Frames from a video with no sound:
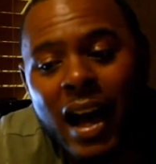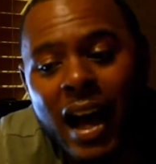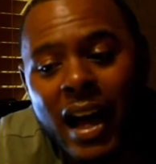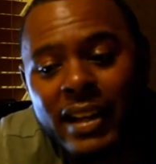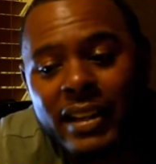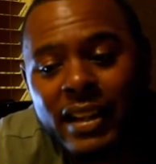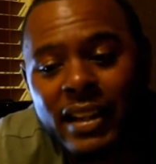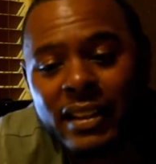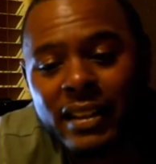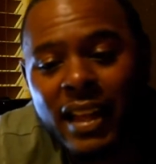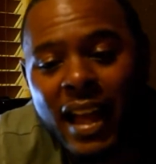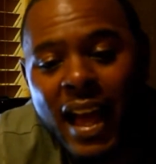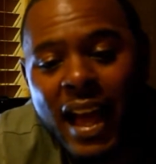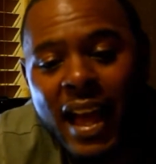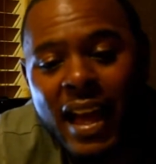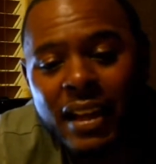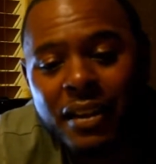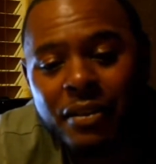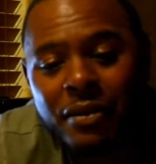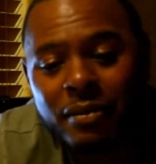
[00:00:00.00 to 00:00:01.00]
I did
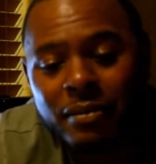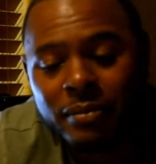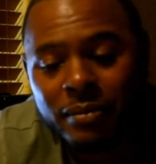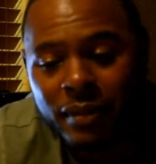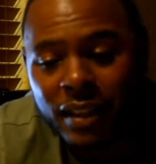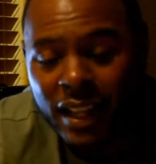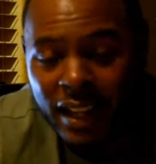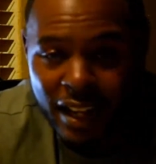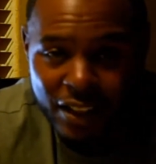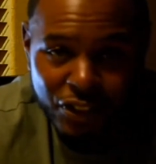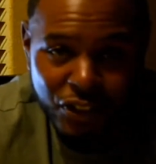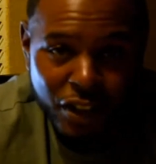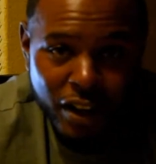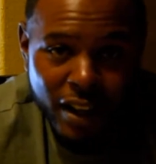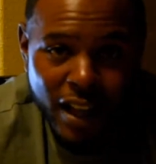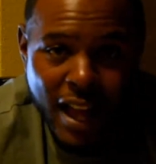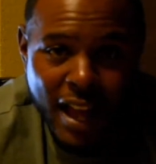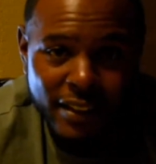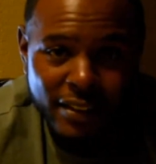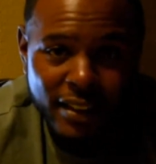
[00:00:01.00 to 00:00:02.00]
that and I
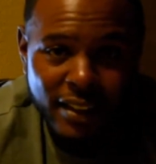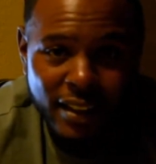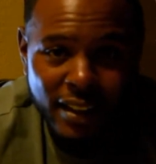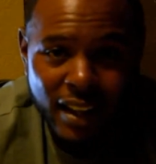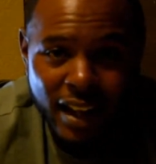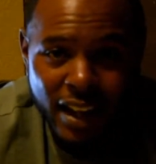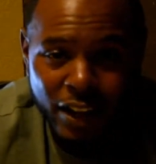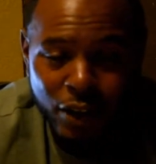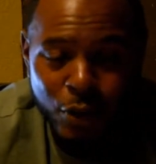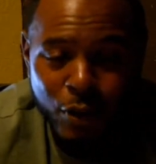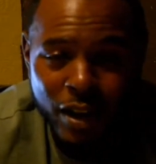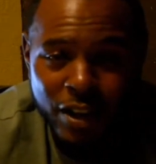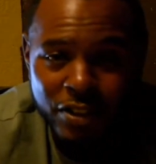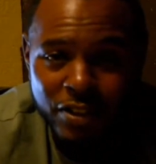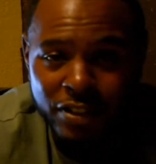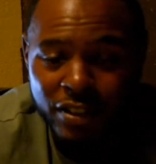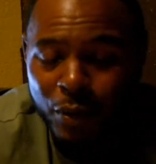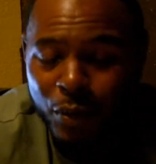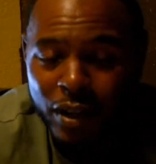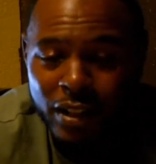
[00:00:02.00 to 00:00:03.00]
started asking a lot of
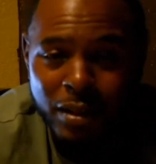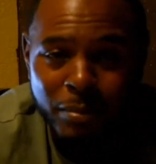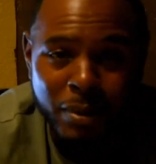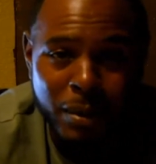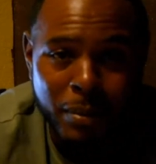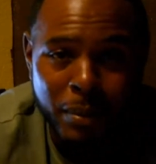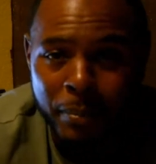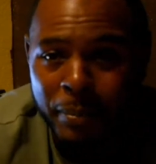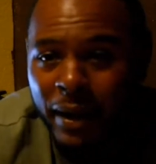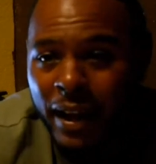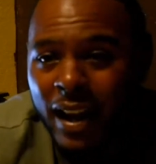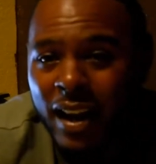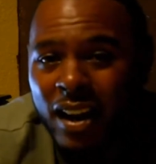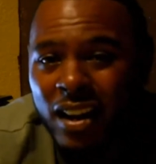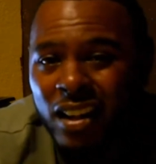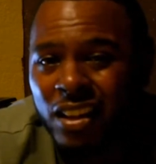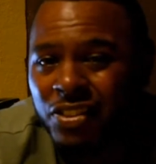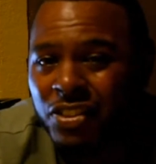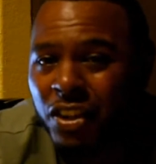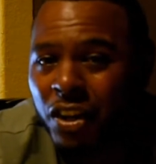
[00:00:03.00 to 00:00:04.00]
questions. I wanted to be
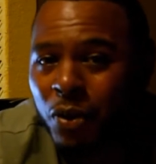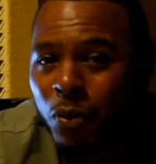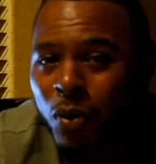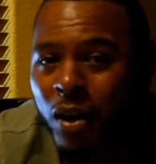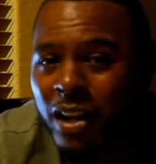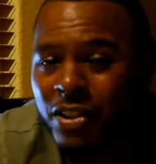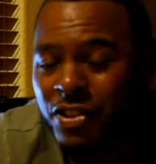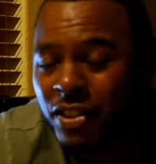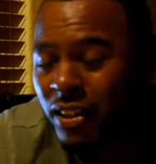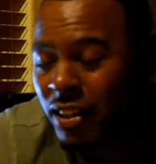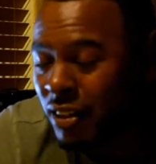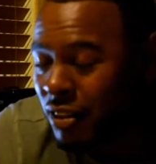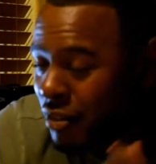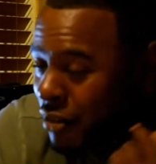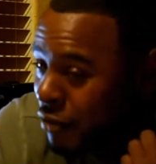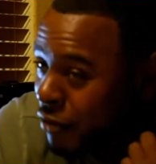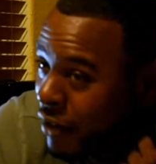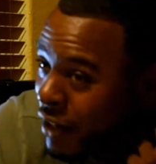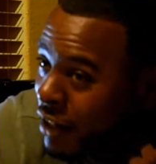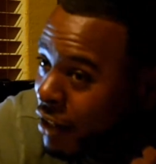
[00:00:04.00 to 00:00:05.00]
prepared. I started watching
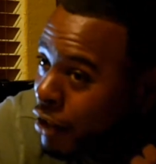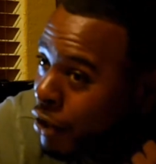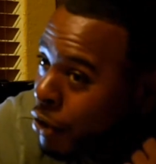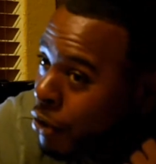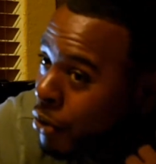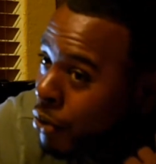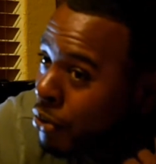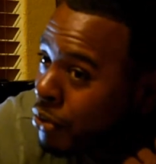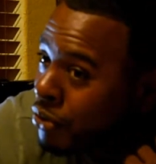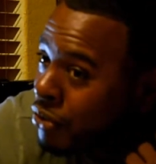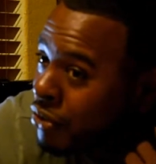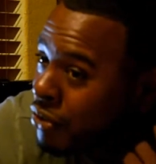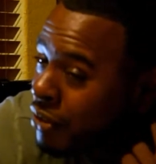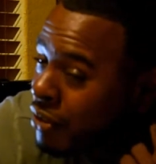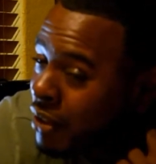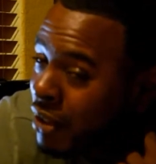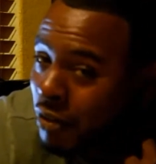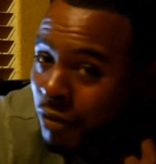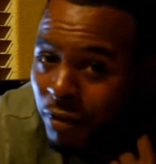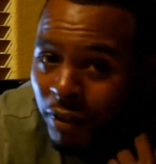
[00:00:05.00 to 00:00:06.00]

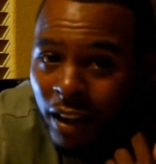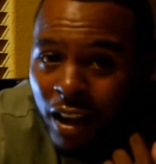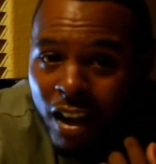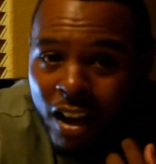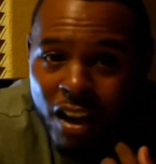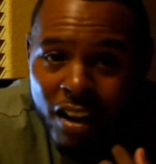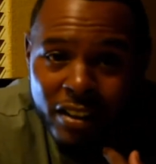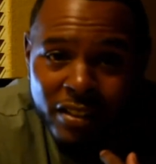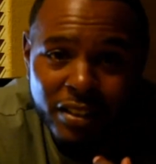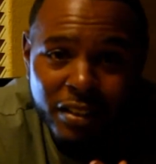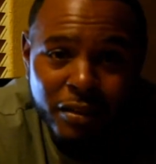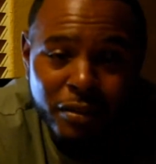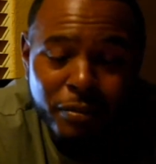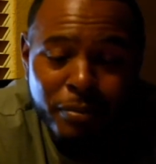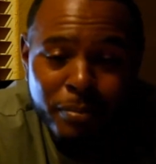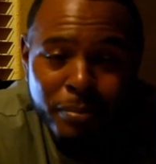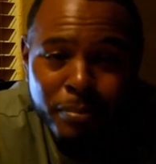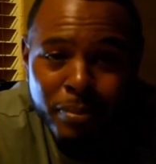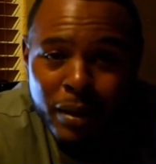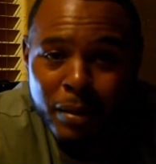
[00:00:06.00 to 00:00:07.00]
videos and vlogs of
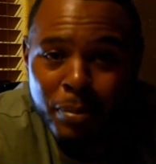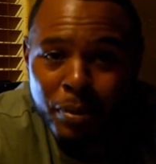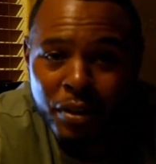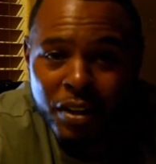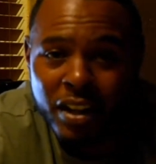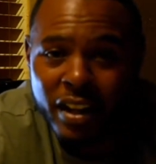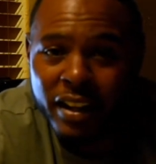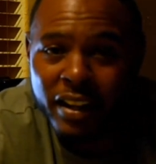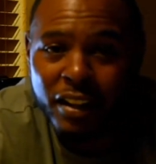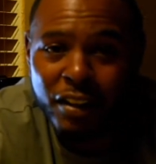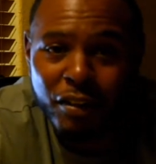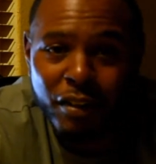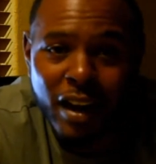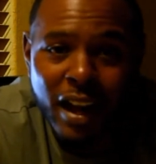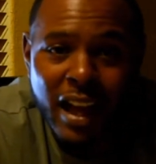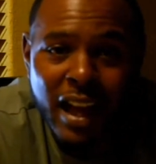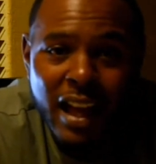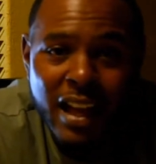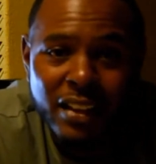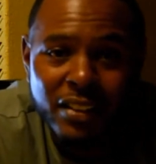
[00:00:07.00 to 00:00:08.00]
people cutting
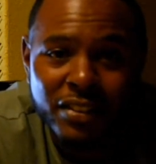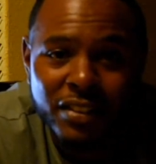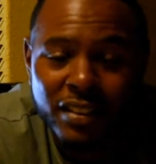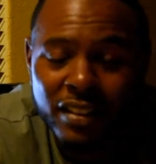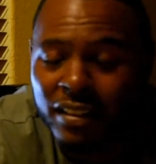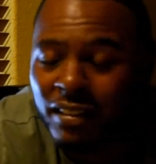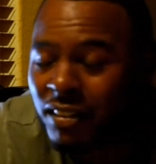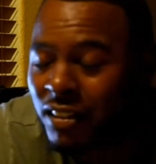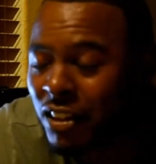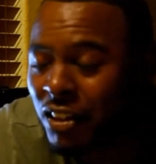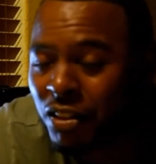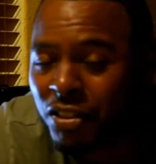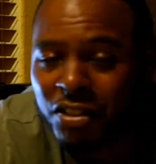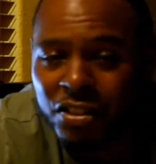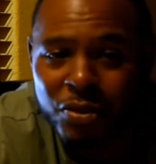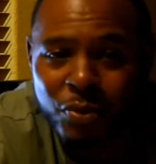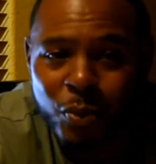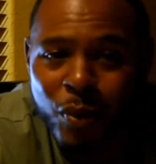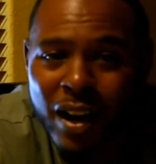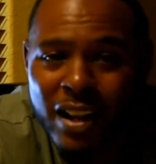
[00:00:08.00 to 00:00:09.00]
grass and,
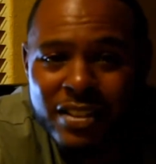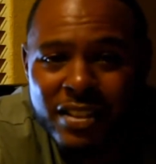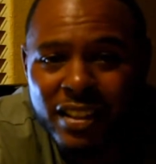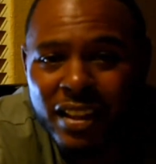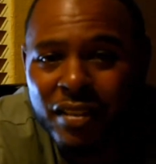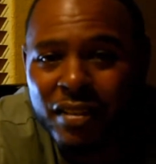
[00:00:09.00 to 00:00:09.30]
just watching